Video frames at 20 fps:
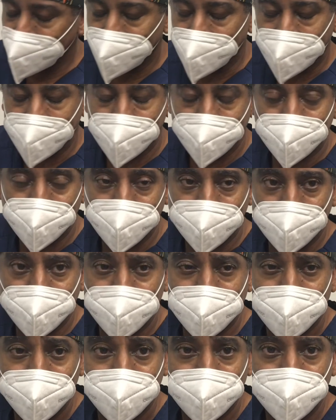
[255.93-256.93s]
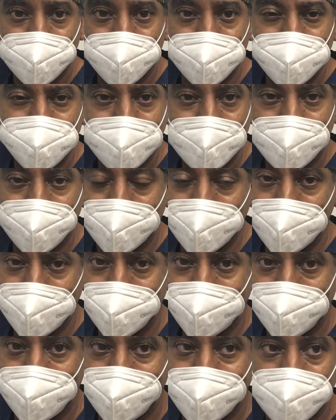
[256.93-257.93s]
that way you have a
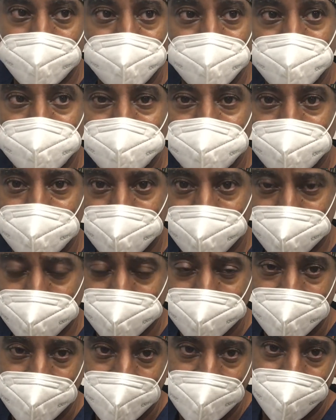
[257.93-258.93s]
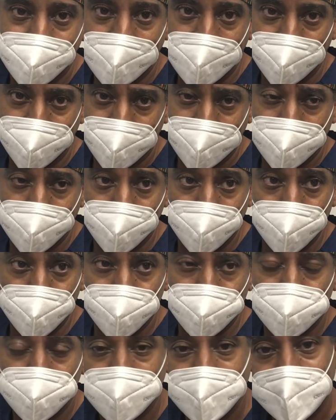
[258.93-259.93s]
minimal chance of having a
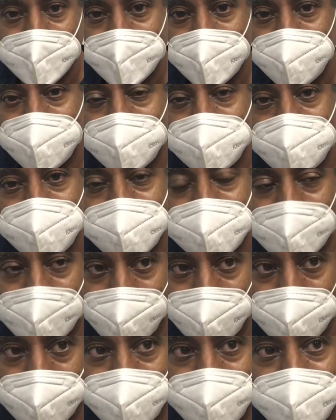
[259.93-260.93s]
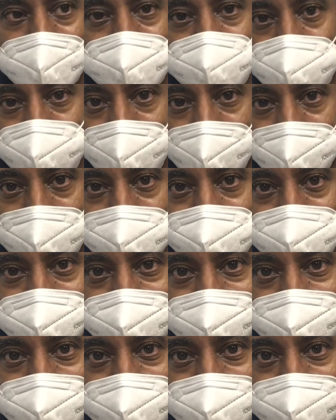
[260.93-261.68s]
bruise when you have your blood drawn.